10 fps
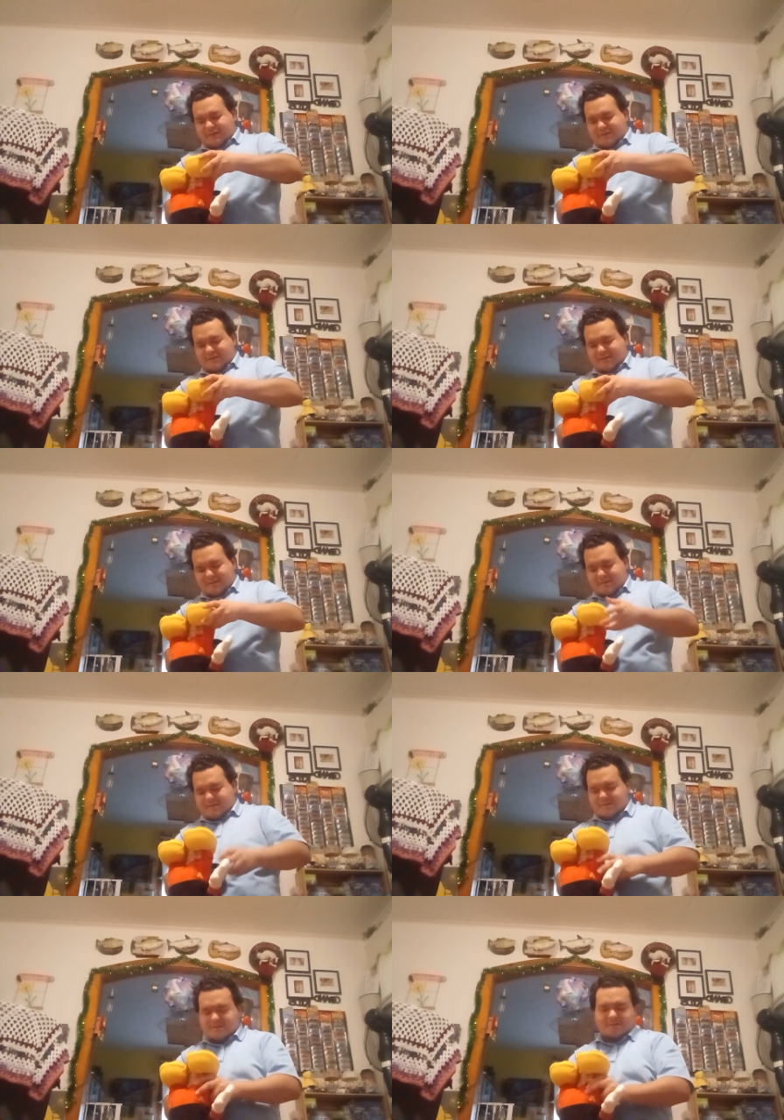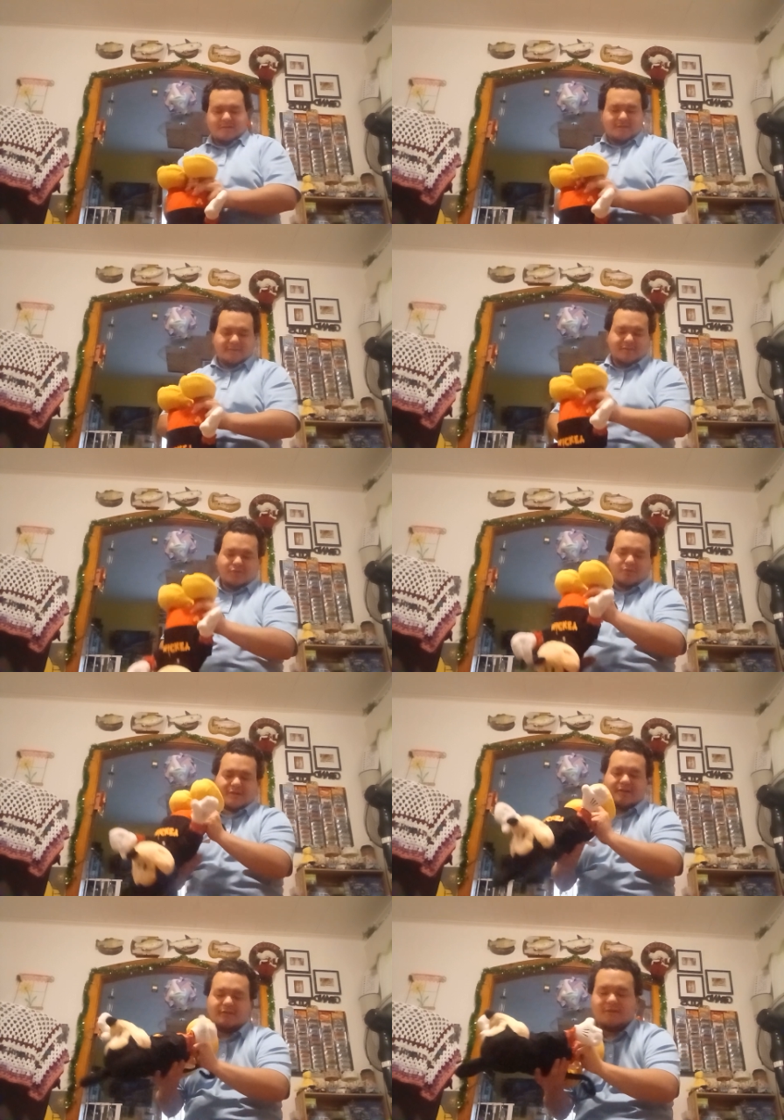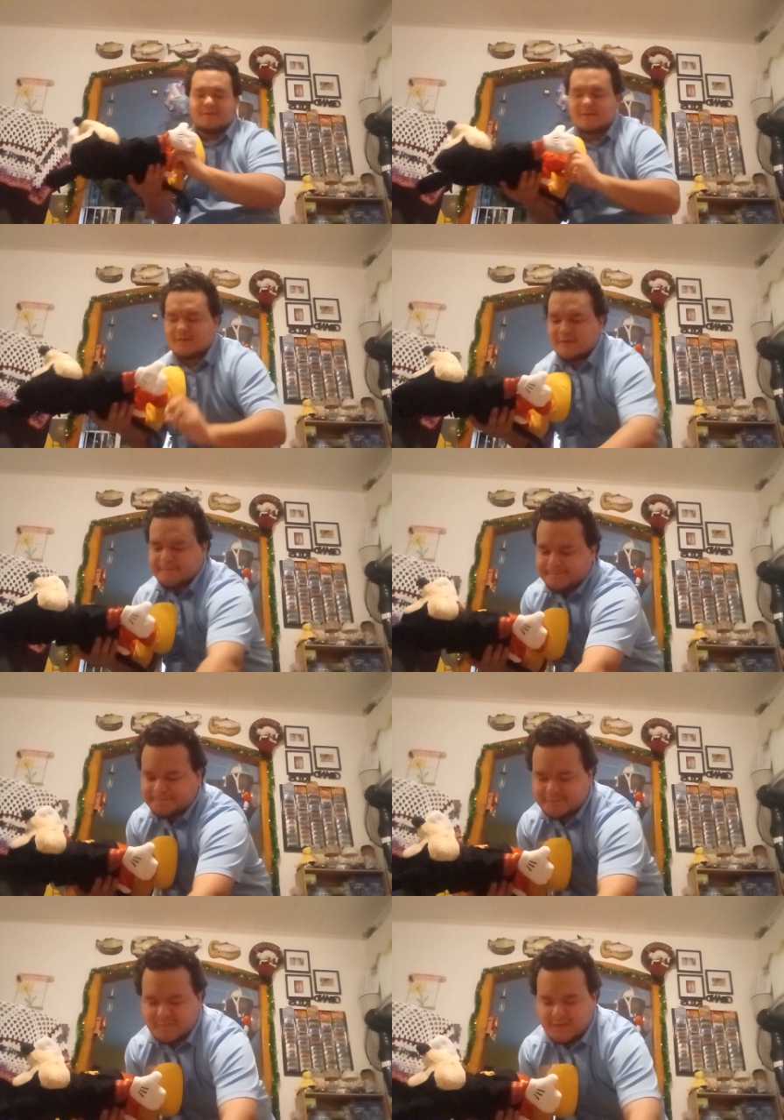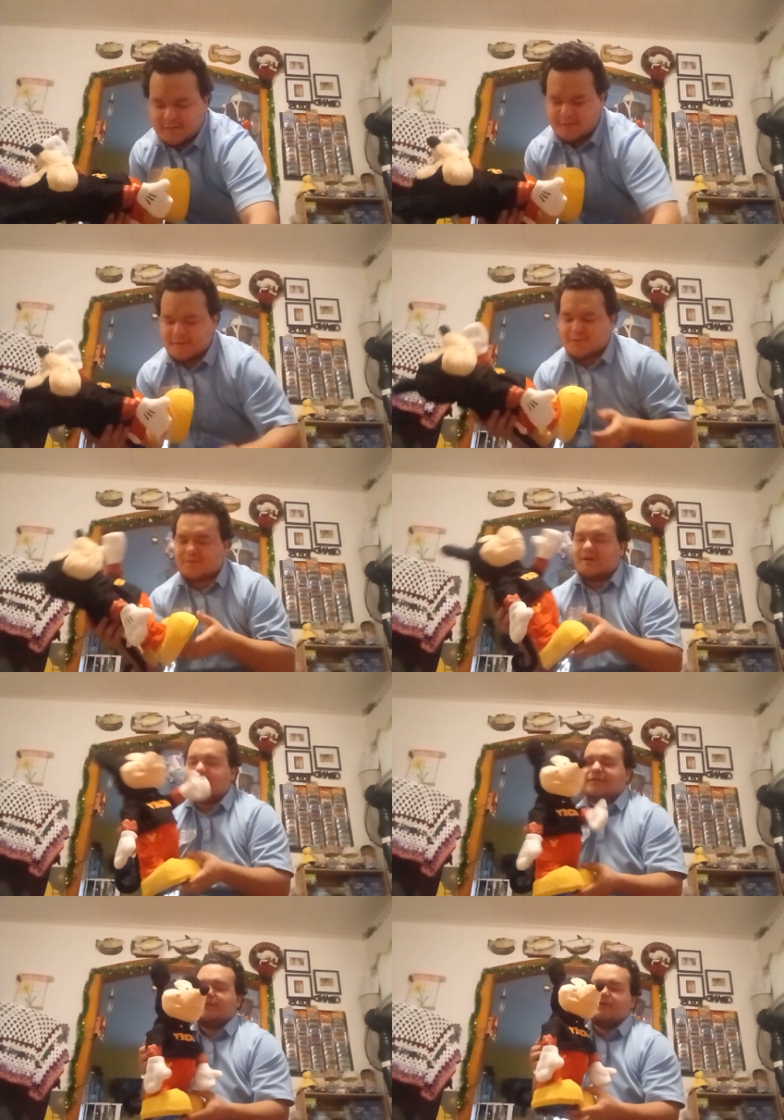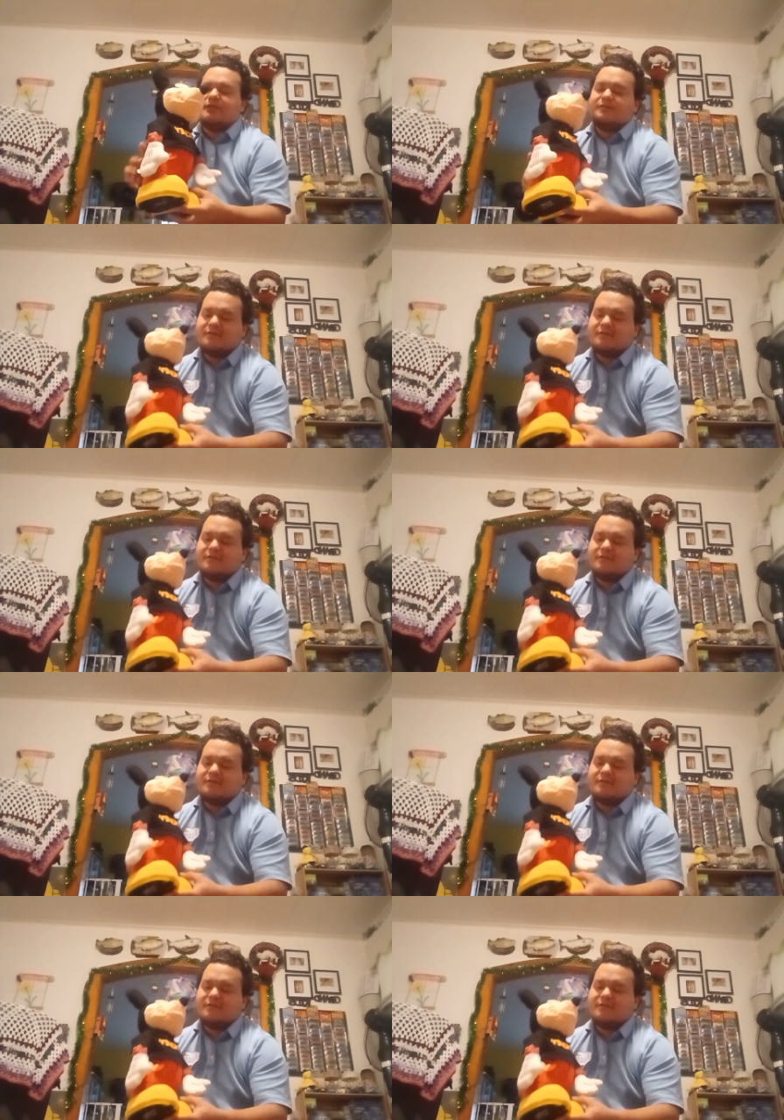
Let's see, Let's see if he'll work at least. Or do anything.